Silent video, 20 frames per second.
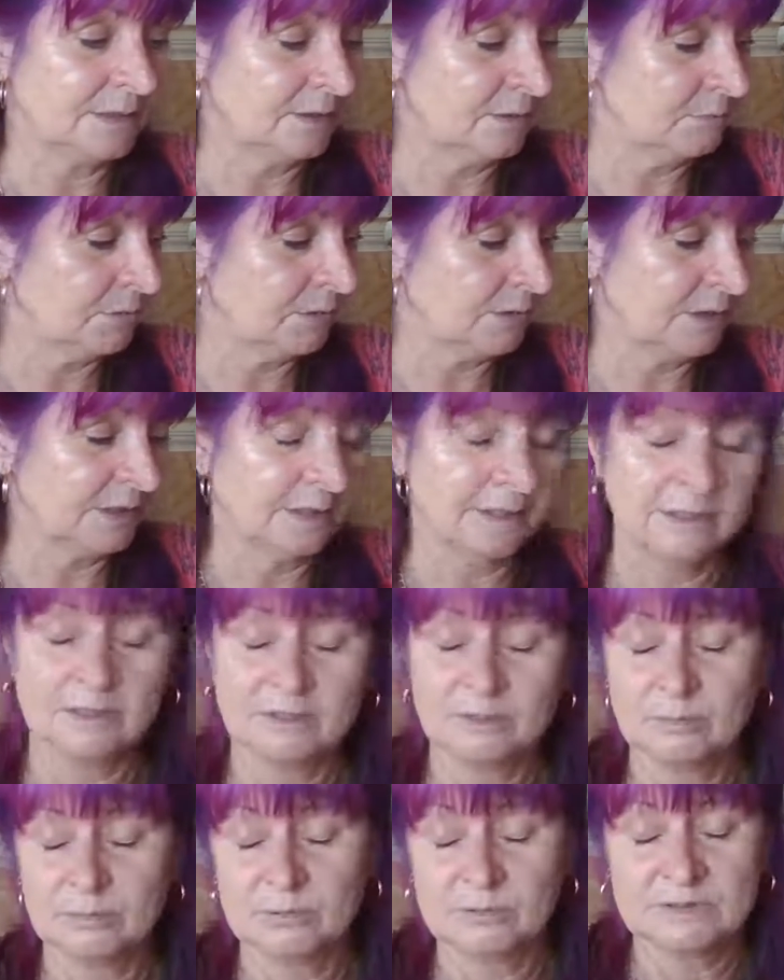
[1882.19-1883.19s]
And I'm writing
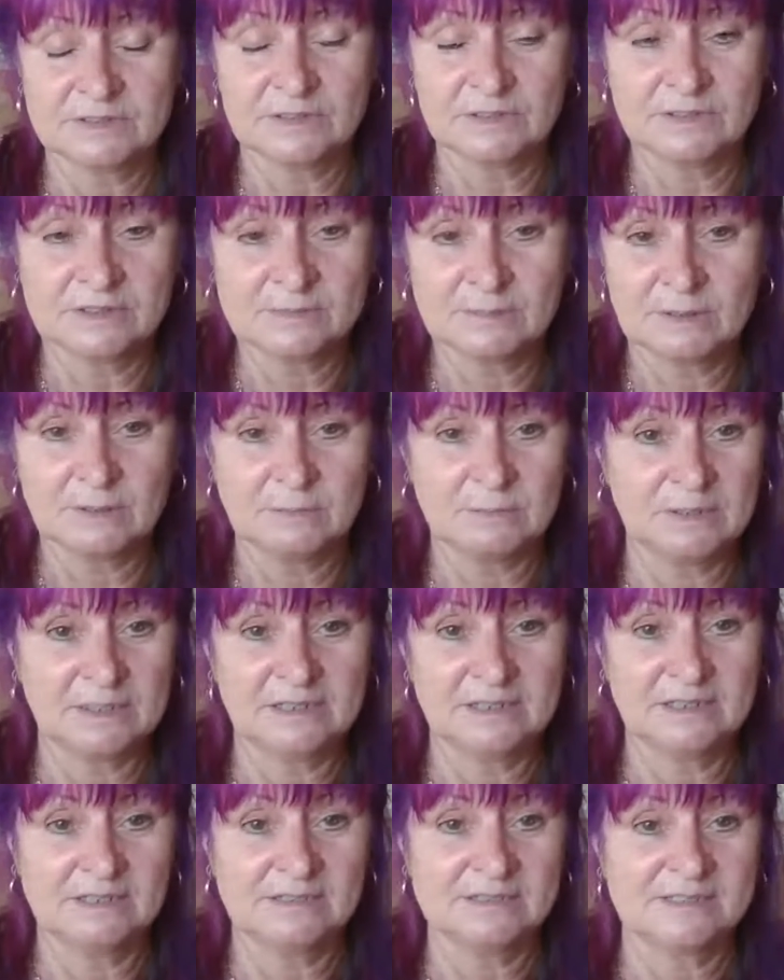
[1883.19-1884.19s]
another book. So there's many,
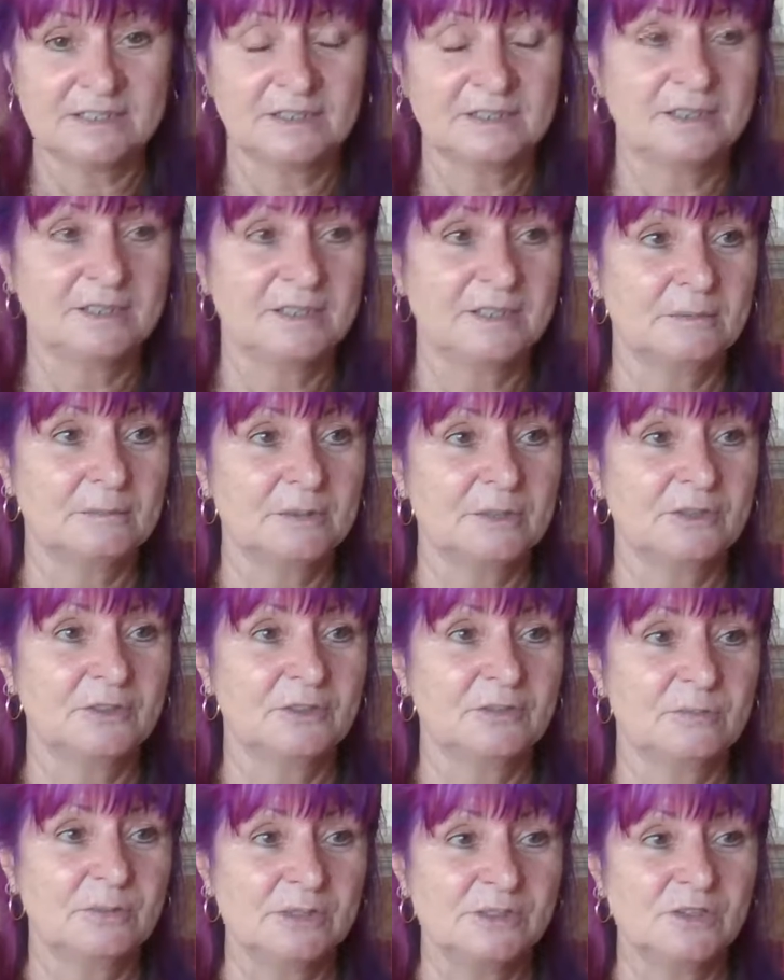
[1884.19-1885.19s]
many things taking up a
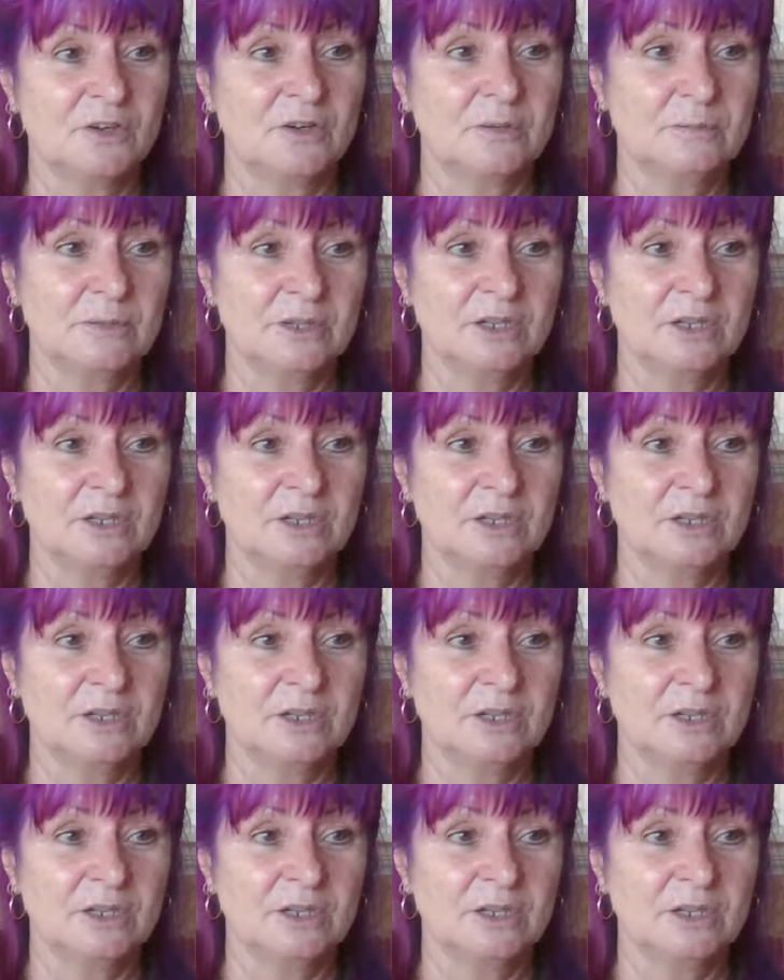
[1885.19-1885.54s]
lot of my time.